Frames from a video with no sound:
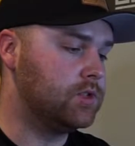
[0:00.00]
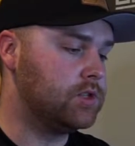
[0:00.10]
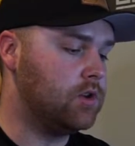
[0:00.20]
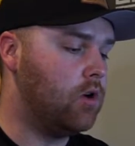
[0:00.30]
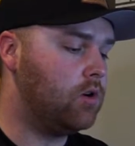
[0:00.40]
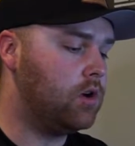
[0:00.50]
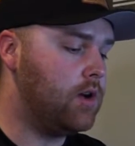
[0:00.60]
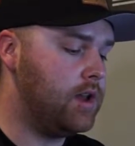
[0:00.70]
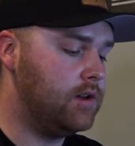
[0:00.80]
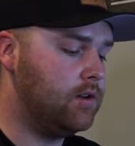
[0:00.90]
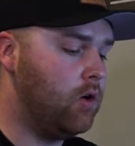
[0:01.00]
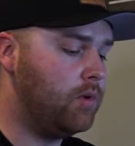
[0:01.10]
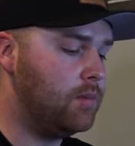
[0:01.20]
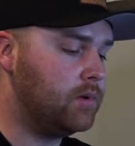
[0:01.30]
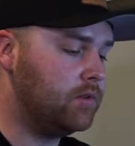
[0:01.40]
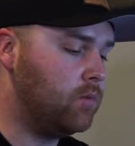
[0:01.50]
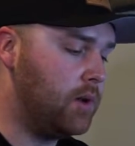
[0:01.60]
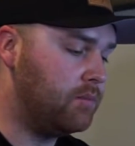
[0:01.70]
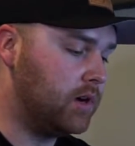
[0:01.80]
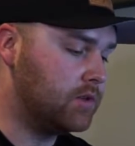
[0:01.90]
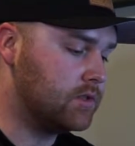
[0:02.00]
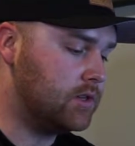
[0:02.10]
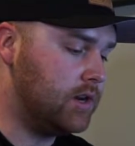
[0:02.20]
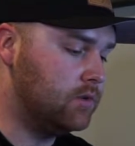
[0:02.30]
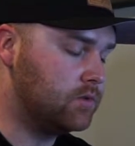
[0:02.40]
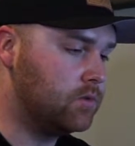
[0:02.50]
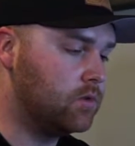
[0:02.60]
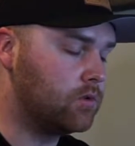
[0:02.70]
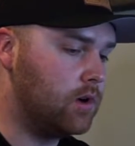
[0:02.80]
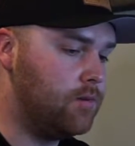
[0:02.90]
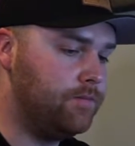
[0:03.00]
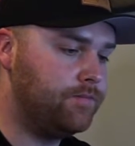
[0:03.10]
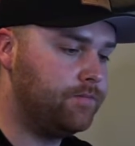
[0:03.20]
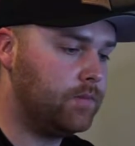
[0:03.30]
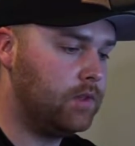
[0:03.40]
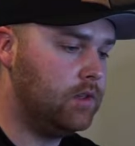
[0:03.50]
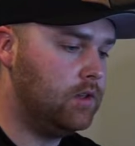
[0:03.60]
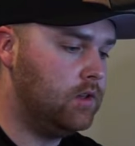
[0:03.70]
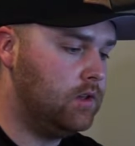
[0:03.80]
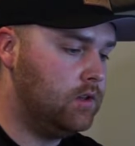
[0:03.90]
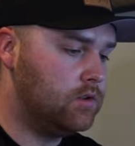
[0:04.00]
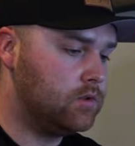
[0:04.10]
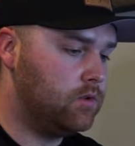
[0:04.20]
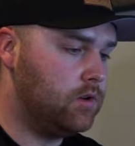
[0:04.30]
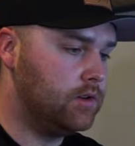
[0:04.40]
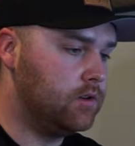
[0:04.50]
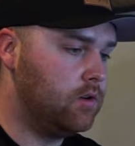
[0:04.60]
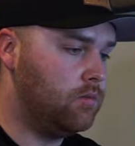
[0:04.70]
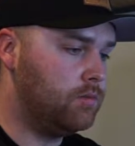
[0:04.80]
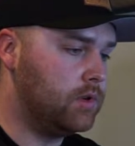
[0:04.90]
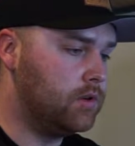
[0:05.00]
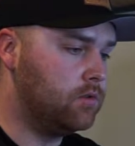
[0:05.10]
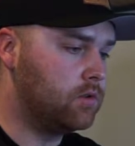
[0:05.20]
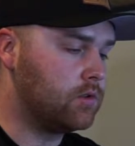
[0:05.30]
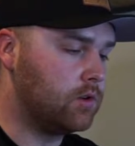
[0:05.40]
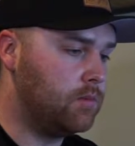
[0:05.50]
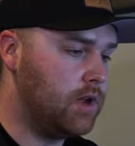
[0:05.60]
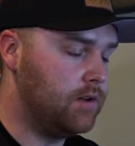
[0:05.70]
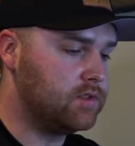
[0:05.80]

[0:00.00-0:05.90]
just go ahead and open up your web browser. I use Google Chrome. So go ahead and open Google Chrome. I have